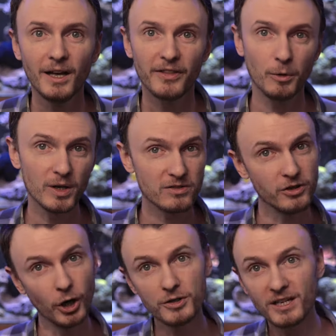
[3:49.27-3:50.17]
There was
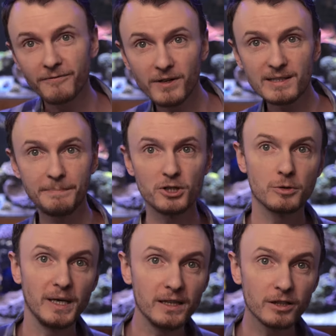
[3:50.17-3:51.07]
no difference
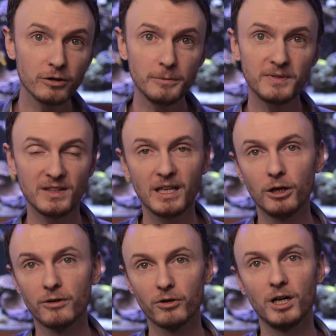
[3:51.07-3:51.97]
between the groups in the
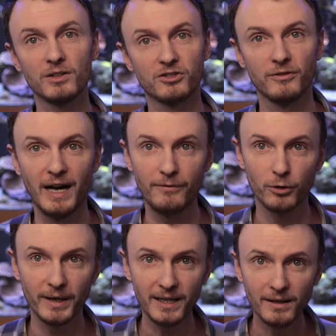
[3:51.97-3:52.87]
overall
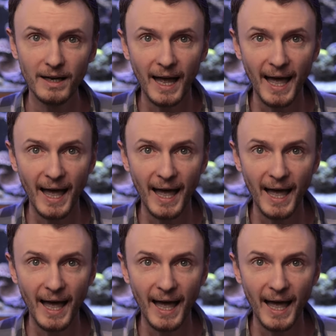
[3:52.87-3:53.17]
survival rate,